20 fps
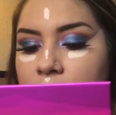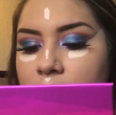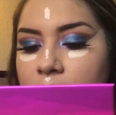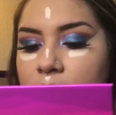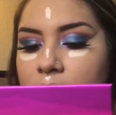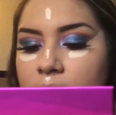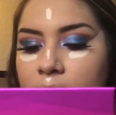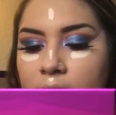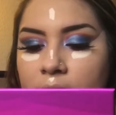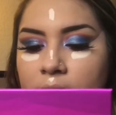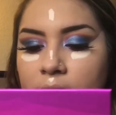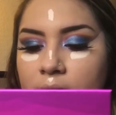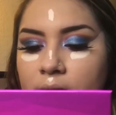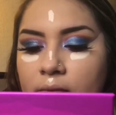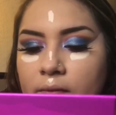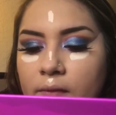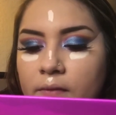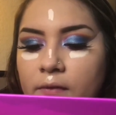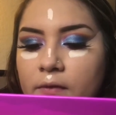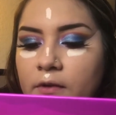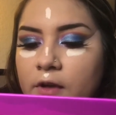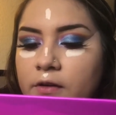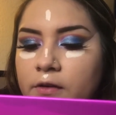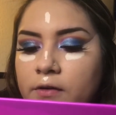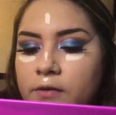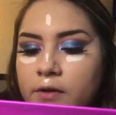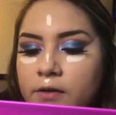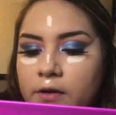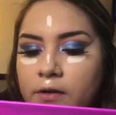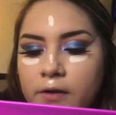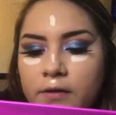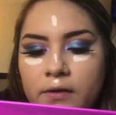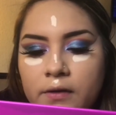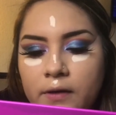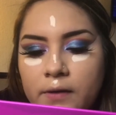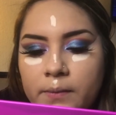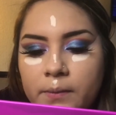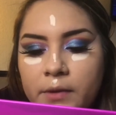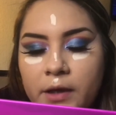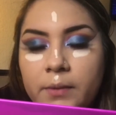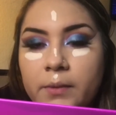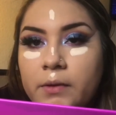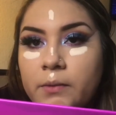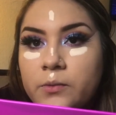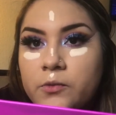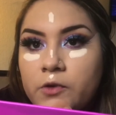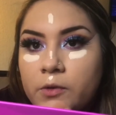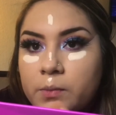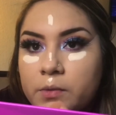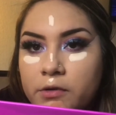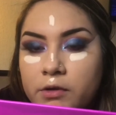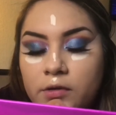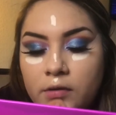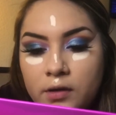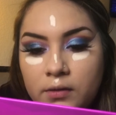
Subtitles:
I don't know. Maybe I'm tripping.